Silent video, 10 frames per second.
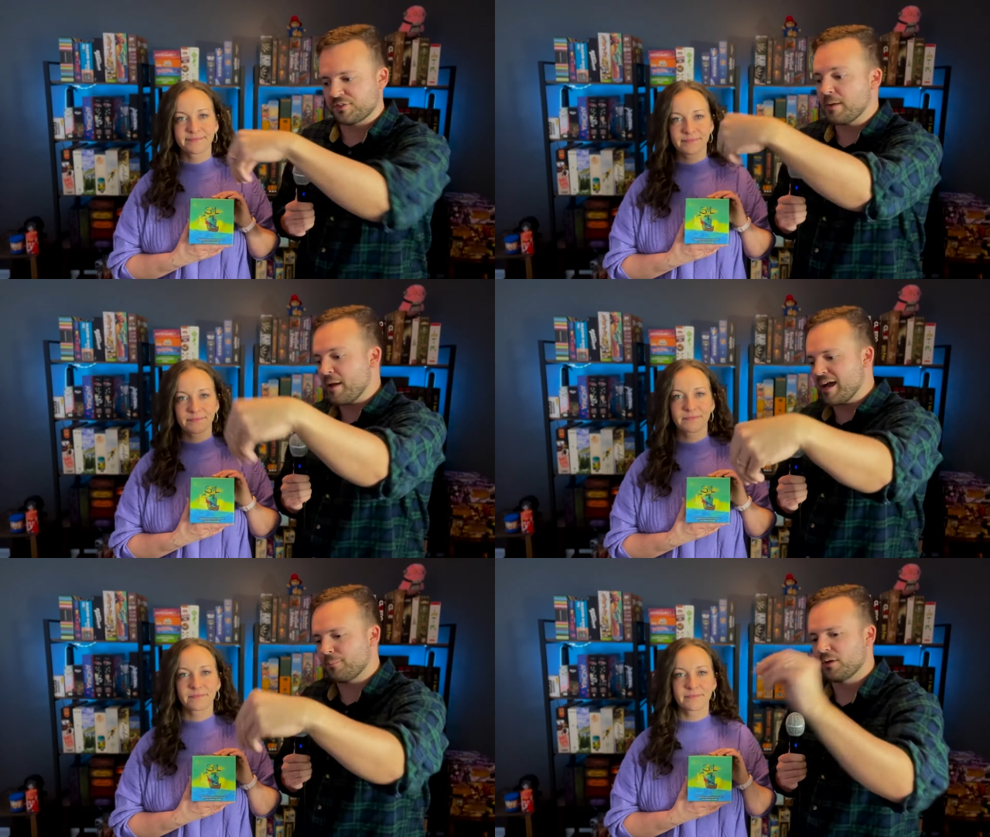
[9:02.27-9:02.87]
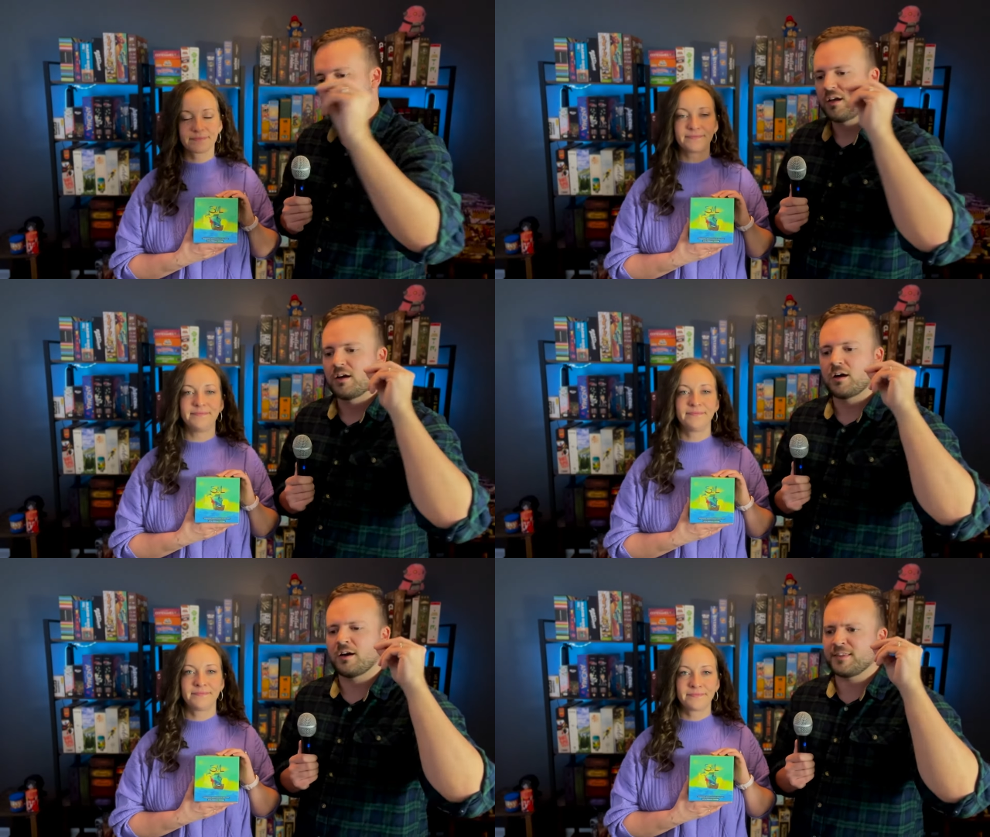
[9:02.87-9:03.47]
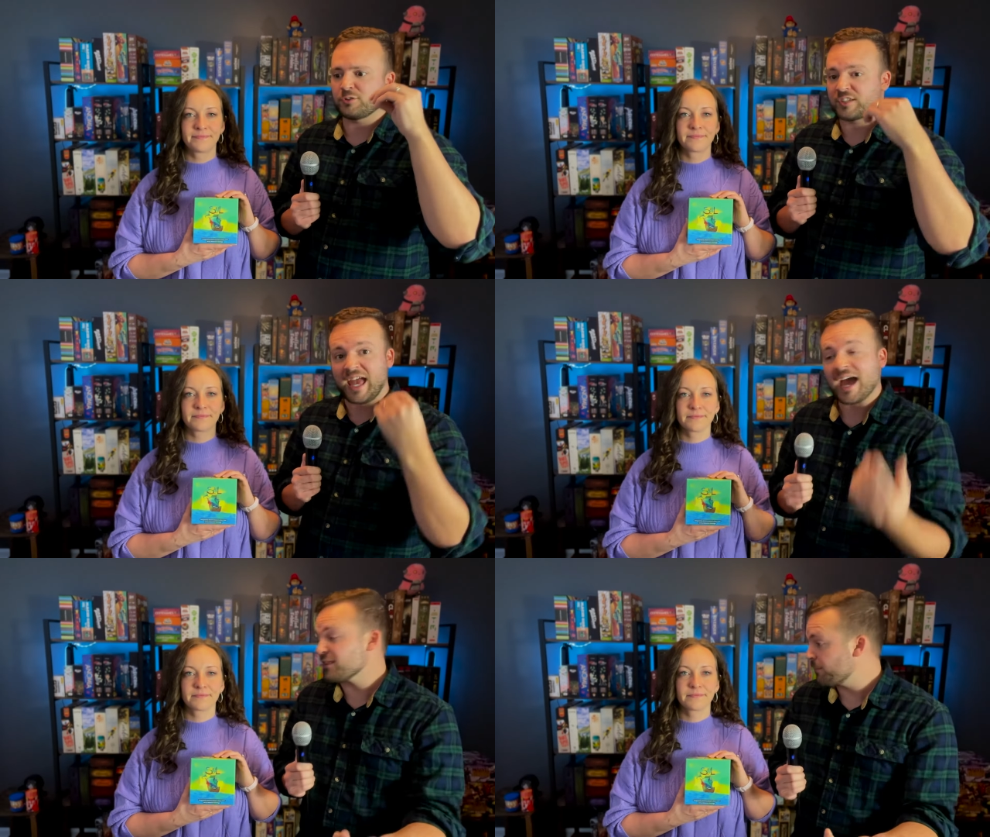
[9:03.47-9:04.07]
Speaker 1: a map. Mm-hmm. Uh, there's
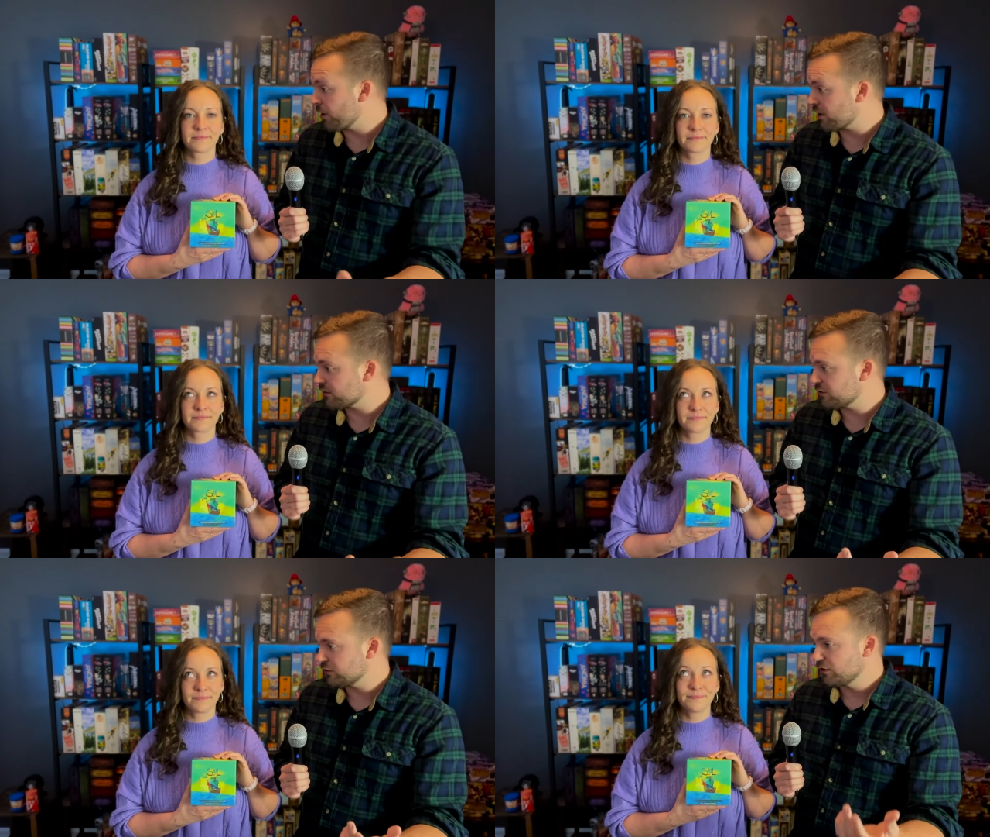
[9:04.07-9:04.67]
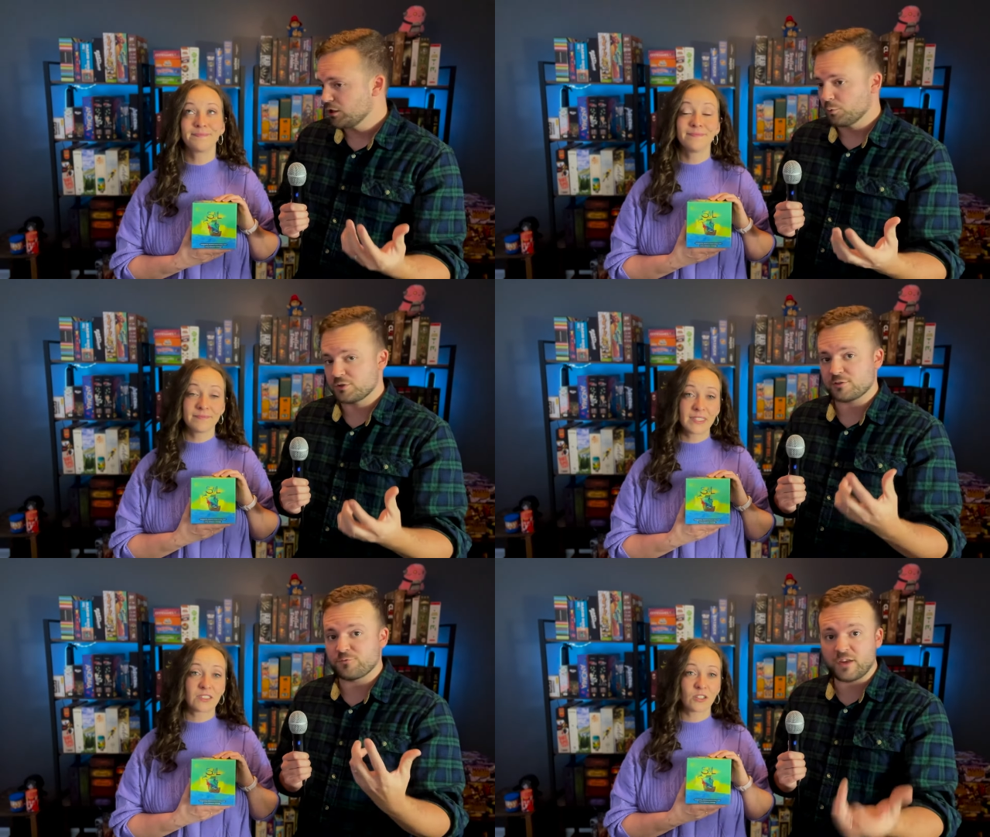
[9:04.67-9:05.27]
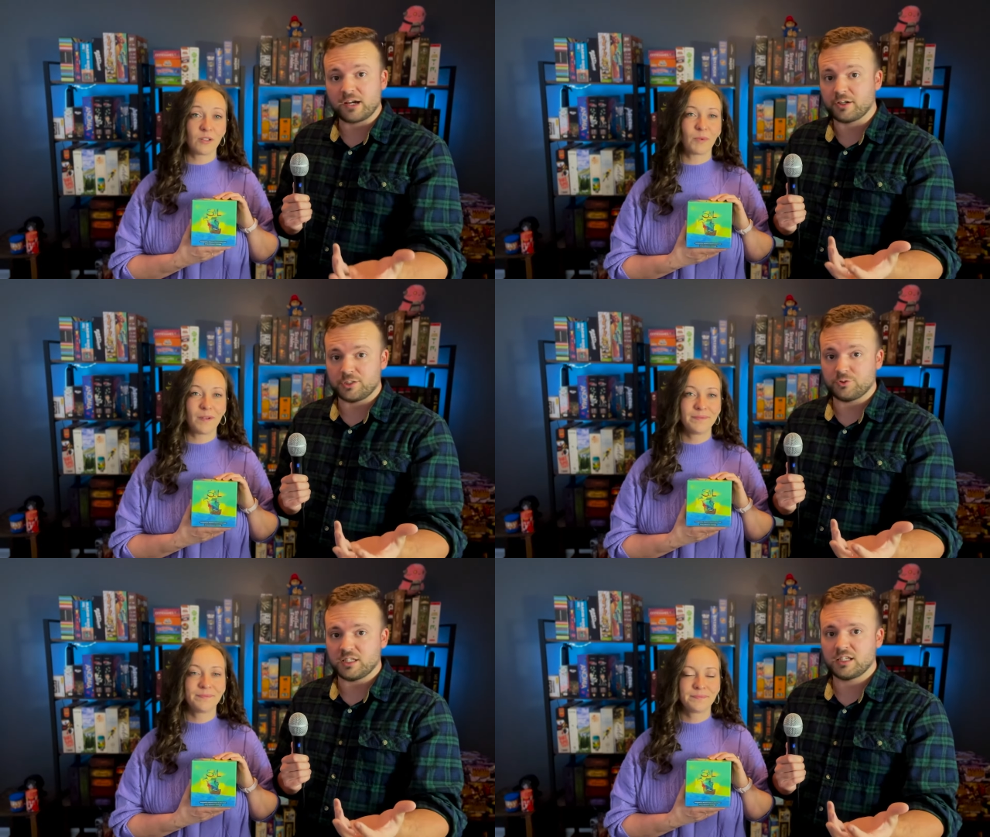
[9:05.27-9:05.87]
Cat in the Box, mm-hmm. which is That's very
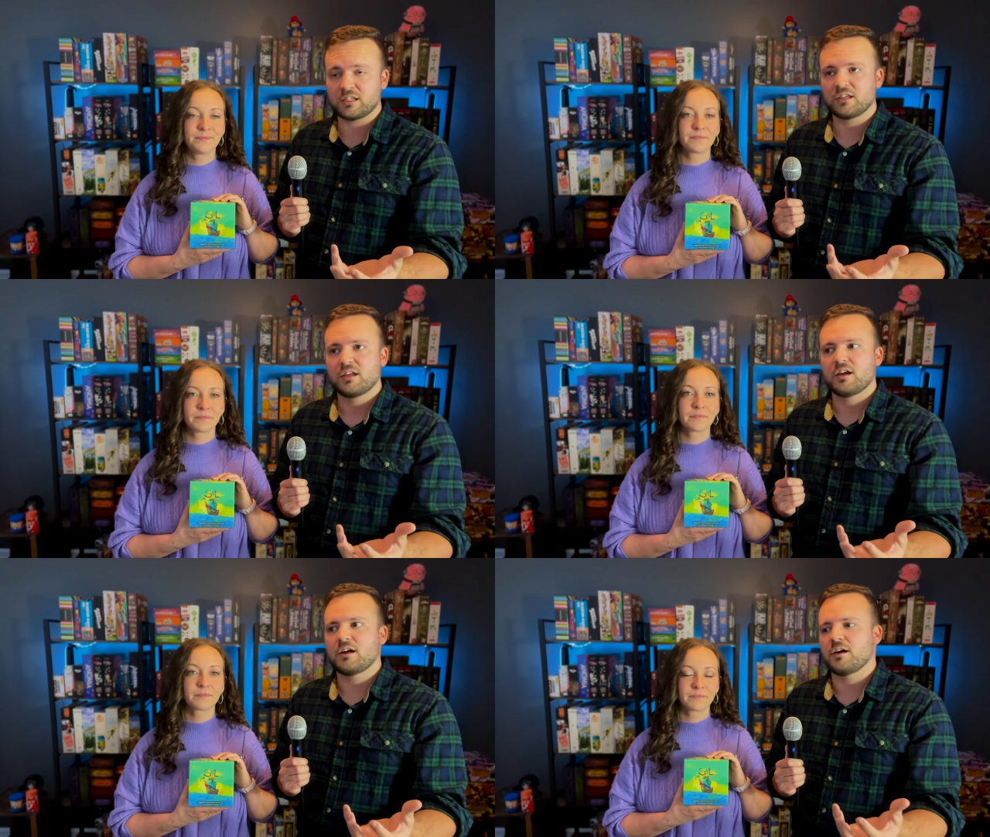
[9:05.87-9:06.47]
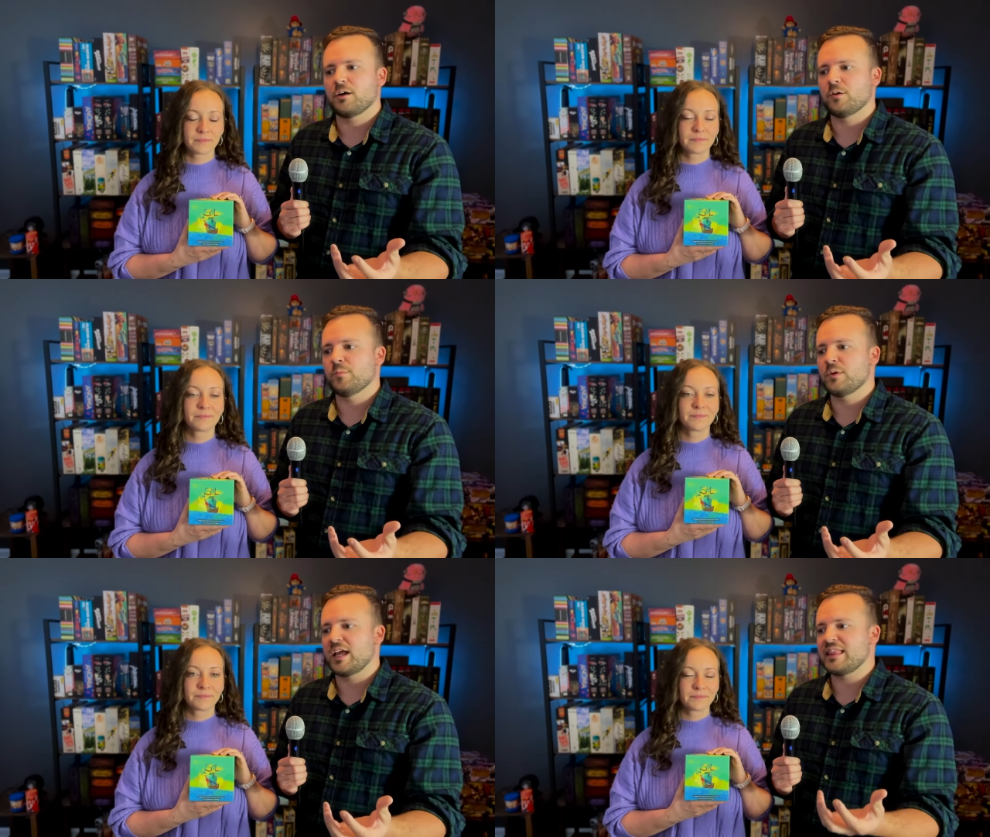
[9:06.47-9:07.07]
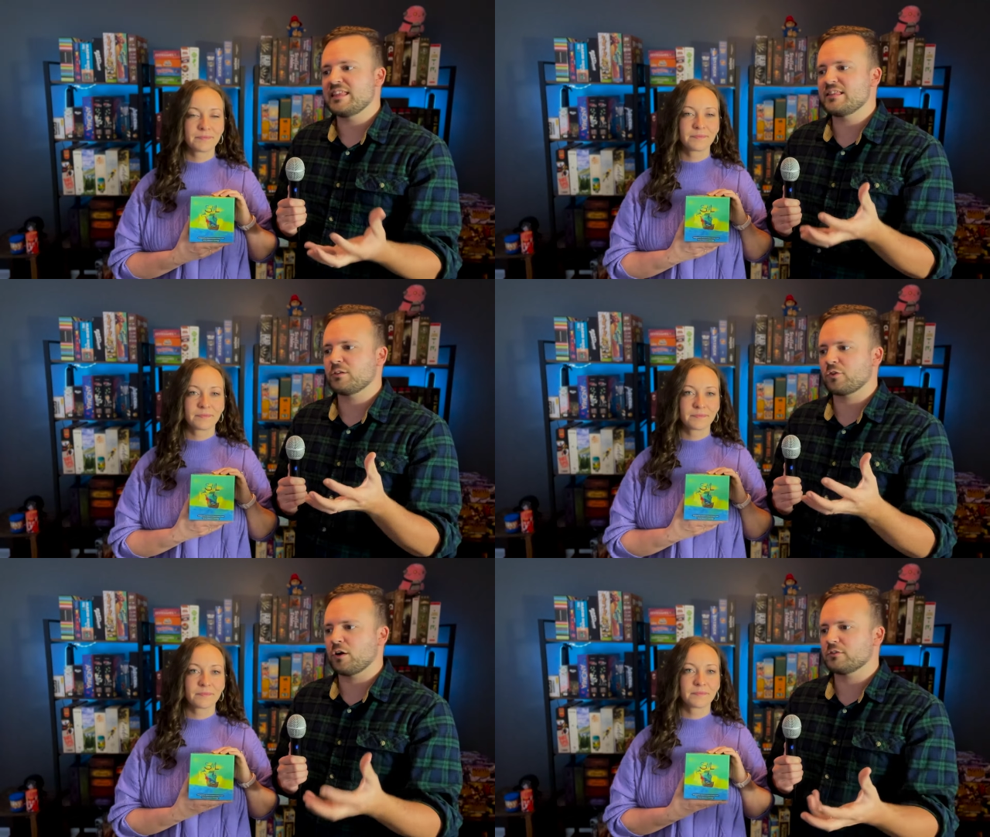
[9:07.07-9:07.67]
unique. Um, and then
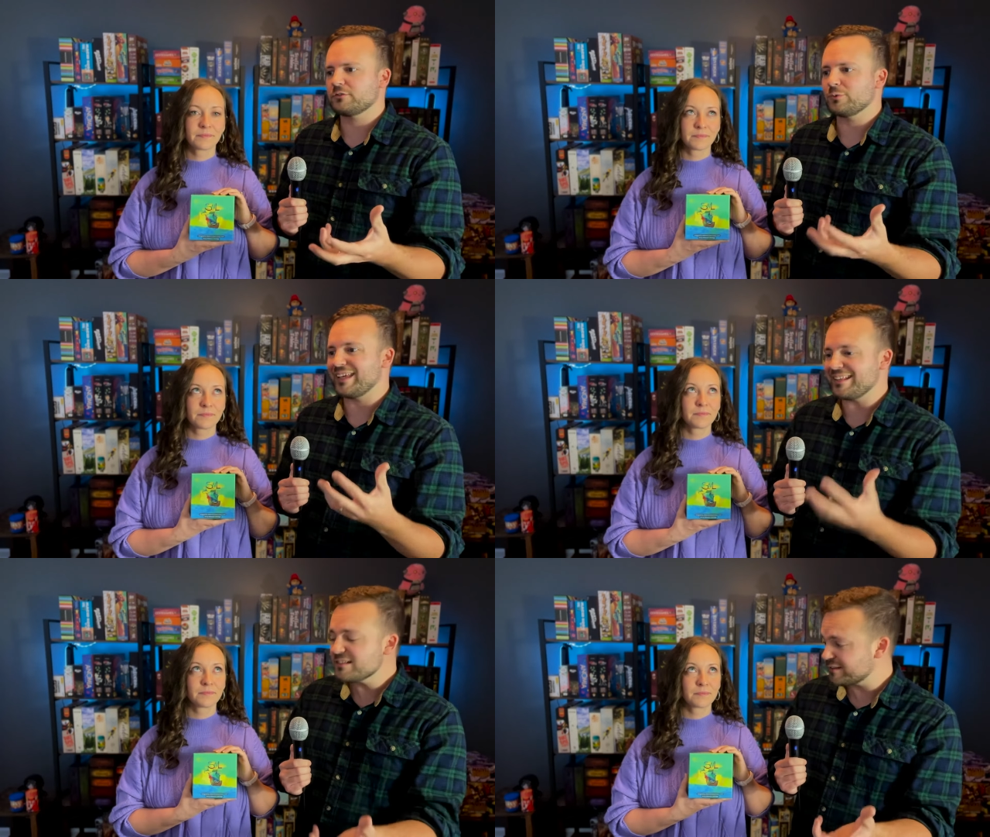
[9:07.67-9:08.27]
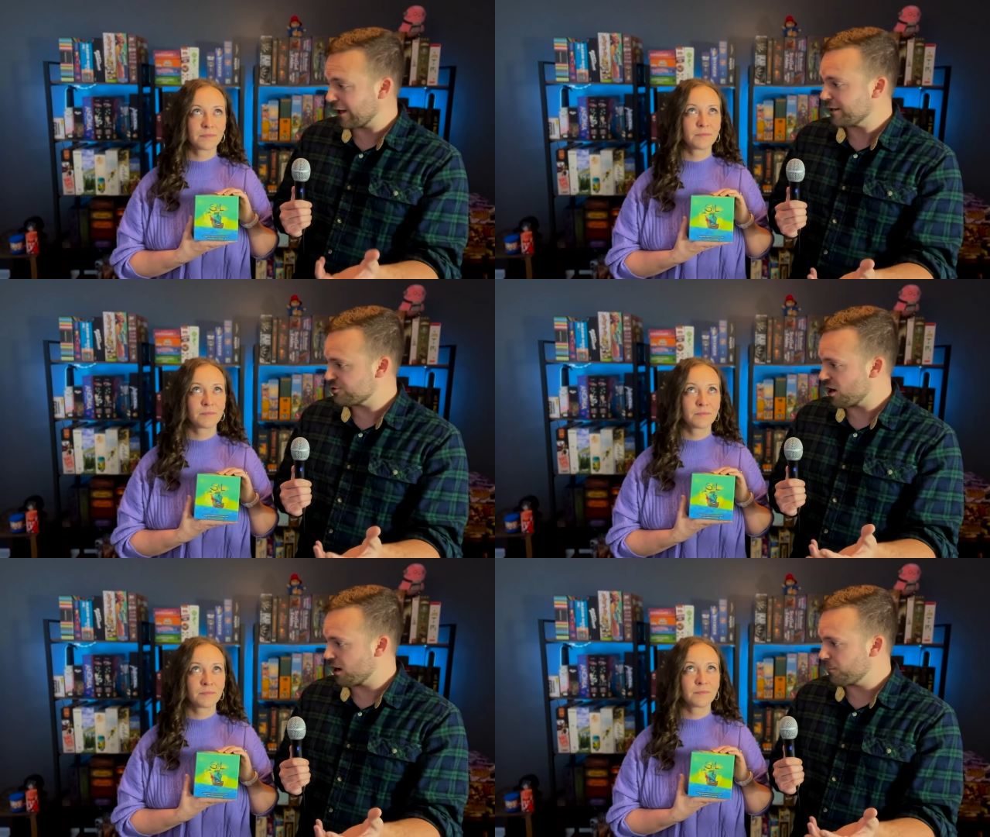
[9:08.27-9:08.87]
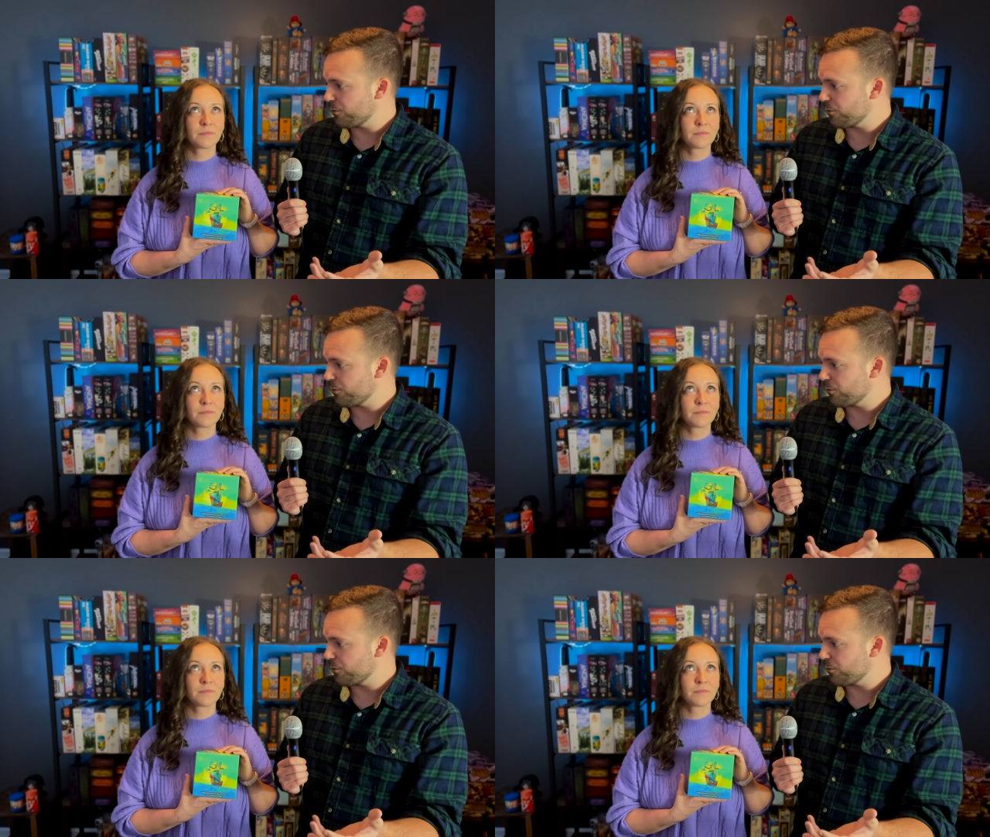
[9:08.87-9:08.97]
there's also Inside Job,